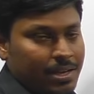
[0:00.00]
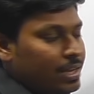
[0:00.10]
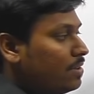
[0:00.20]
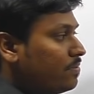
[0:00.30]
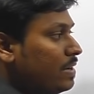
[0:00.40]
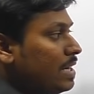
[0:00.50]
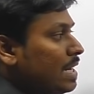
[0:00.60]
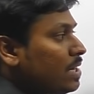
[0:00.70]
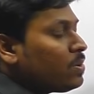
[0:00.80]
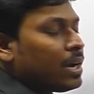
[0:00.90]
If we
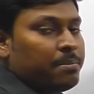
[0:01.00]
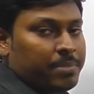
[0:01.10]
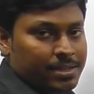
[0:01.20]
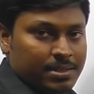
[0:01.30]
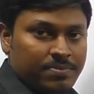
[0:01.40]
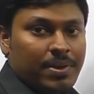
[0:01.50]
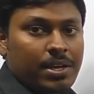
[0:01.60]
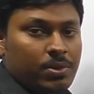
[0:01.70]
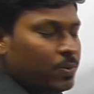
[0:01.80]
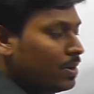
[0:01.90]
need to compare this
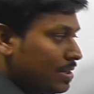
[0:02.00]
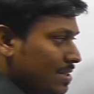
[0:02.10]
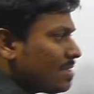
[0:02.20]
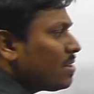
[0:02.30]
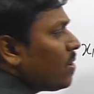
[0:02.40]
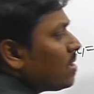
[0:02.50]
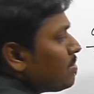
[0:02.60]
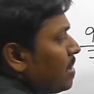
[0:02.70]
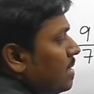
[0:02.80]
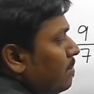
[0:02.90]
value, just cross
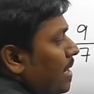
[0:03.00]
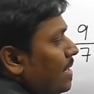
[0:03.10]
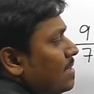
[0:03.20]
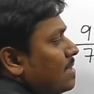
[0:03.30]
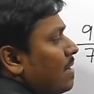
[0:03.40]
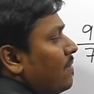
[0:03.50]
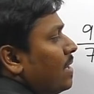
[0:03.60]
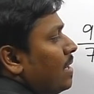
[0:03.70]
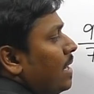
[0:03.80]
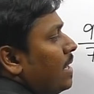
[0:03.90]
multiply it.
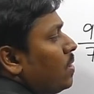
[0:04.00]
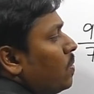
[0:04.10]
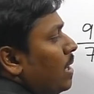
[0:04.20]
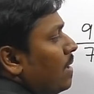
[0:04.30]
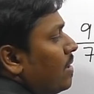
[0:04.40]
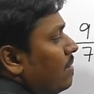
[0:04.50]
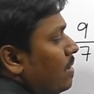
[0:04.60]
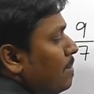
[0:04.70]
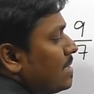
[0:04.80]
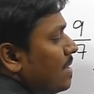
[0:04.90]
7 into 11 will
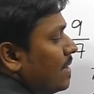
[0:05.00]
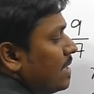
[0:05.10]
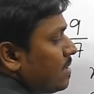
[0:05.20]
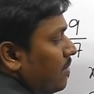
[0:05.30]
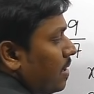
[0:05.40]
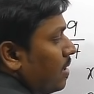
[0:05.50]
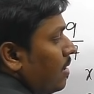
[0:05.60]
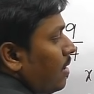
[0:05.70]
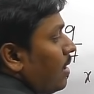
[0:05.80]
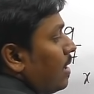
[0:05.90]
be 77.